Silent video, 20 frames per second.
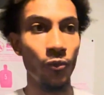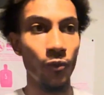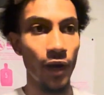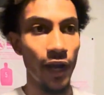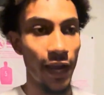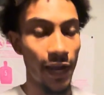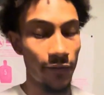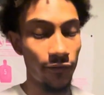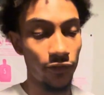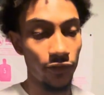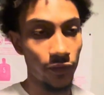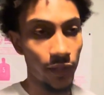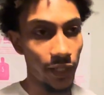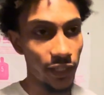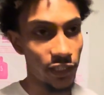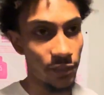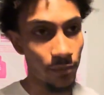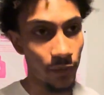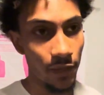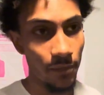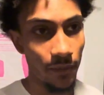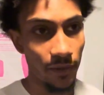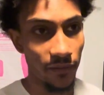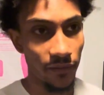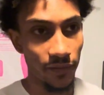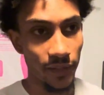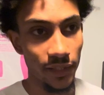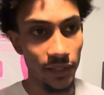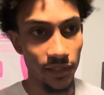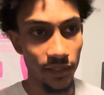after I spray my
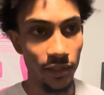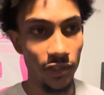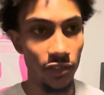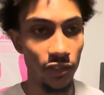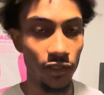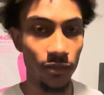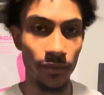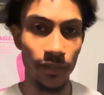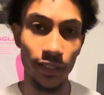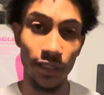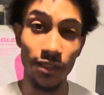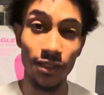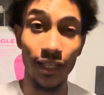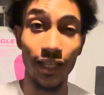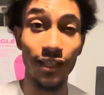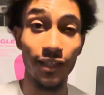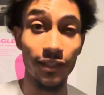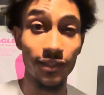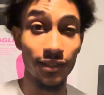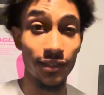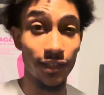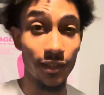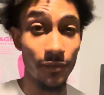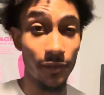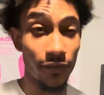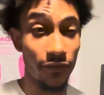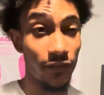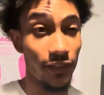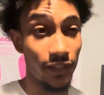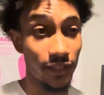Flex Citrus because I like to let my
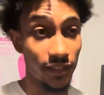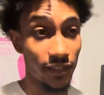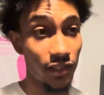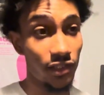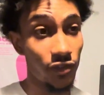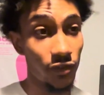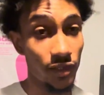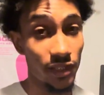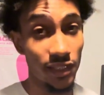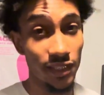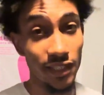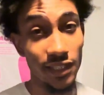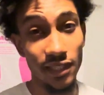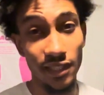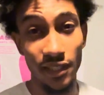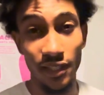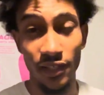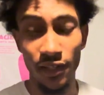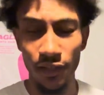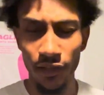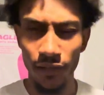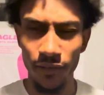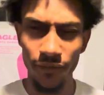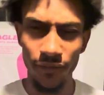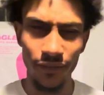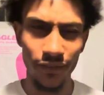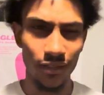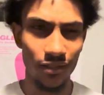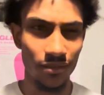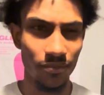Flex Citrus sit for
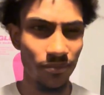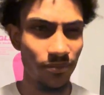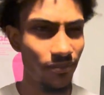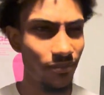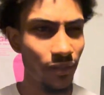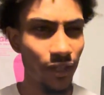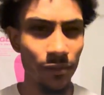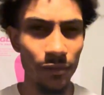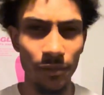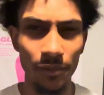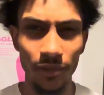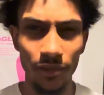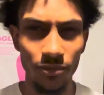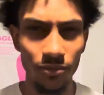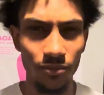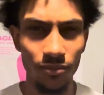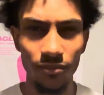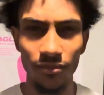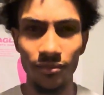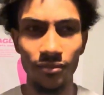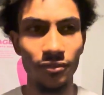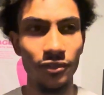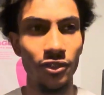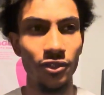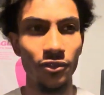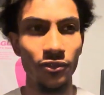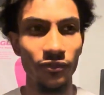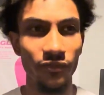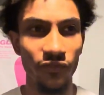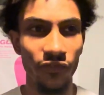just probably about
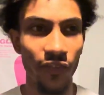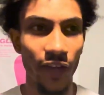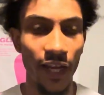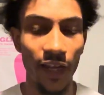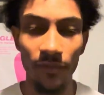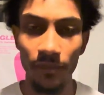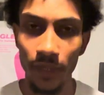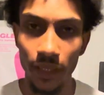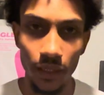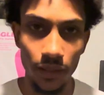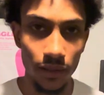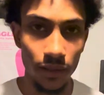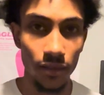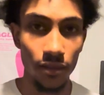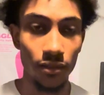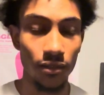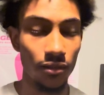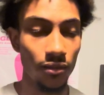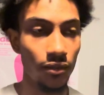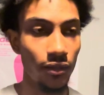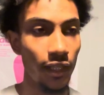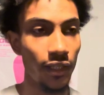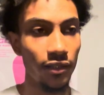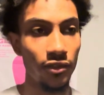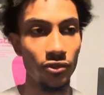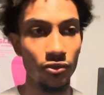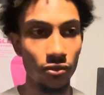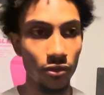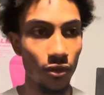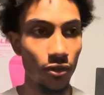5 minutes, not
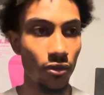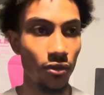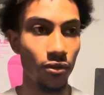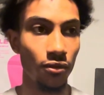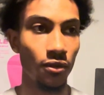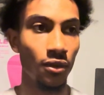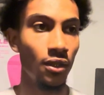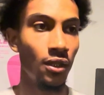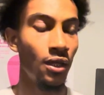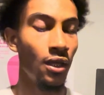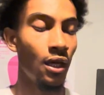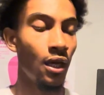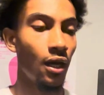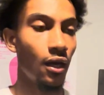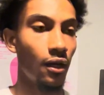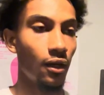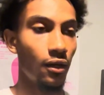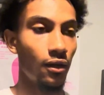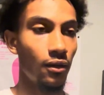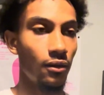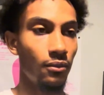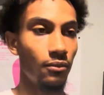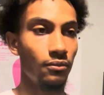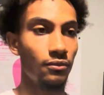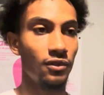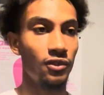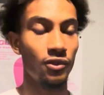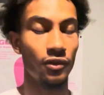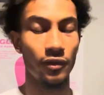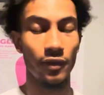too long.
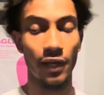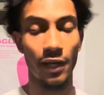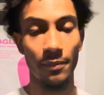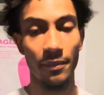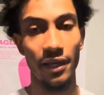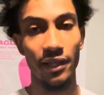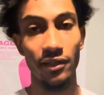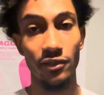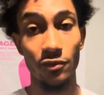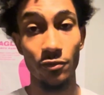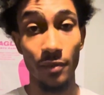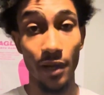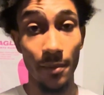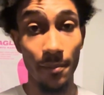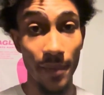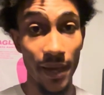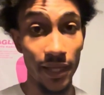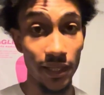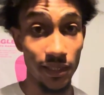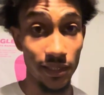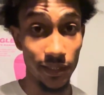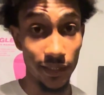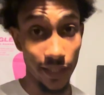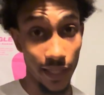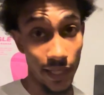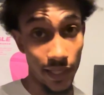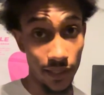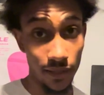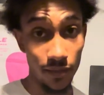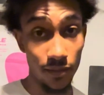So I might do my mats
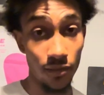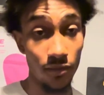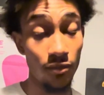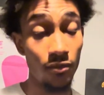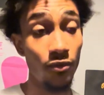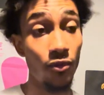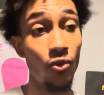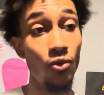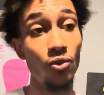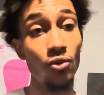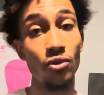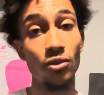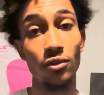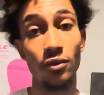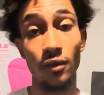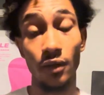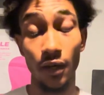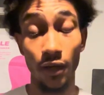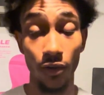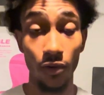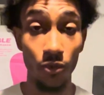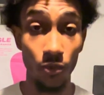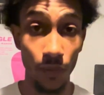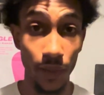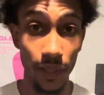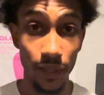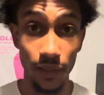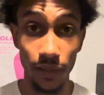then, or I'll wait